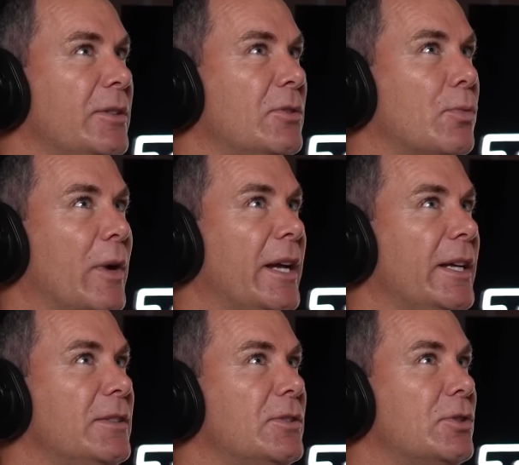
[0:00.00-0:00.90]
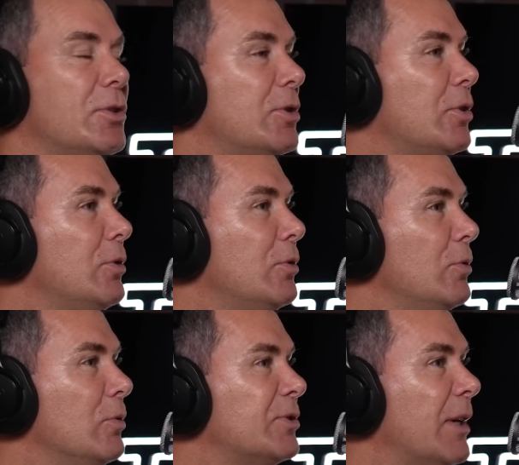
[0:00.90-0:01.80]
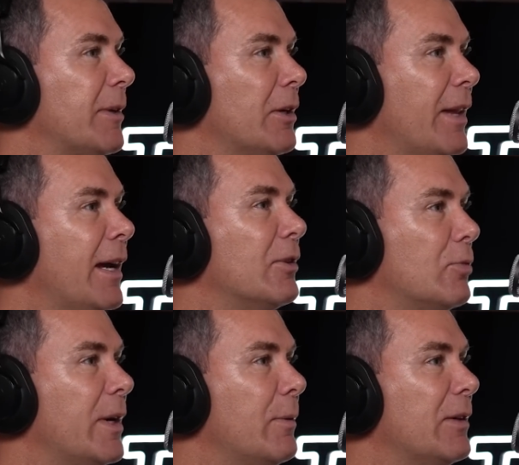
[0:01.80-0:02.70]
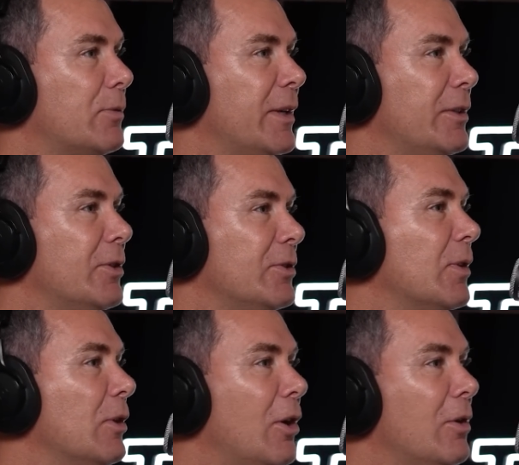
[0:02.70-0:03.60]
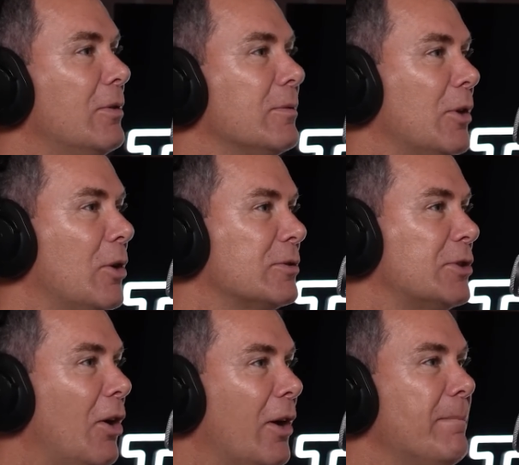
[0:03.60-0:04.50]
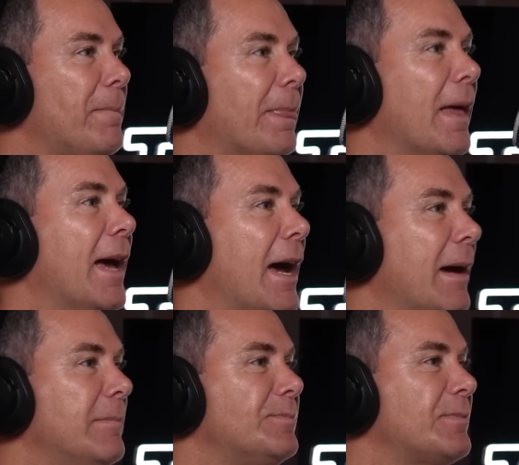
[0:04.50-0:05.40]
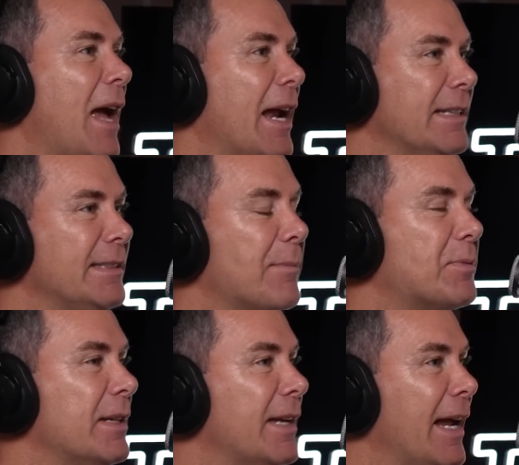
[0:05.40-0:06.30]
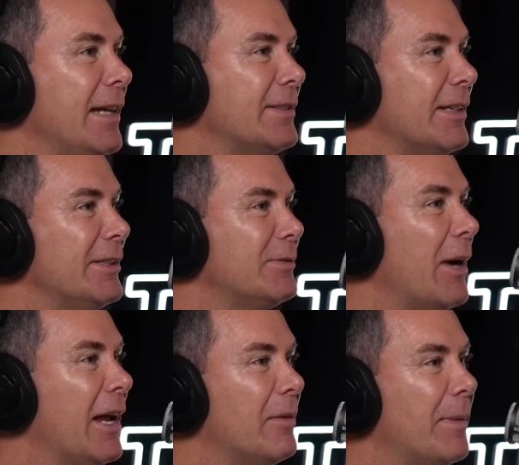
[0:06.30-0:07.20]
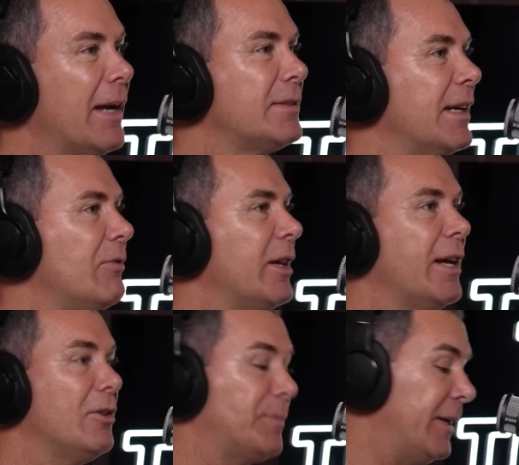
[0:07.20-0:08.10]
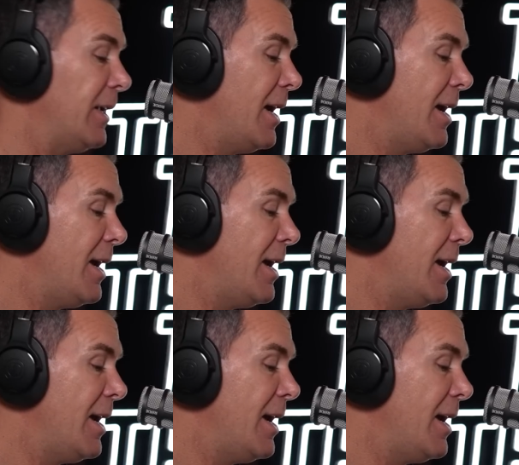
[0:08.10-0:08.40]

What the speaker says: 22 or something like that, 21, 22. So a long time. Had his ups and downs and his roundabouts and everything else, but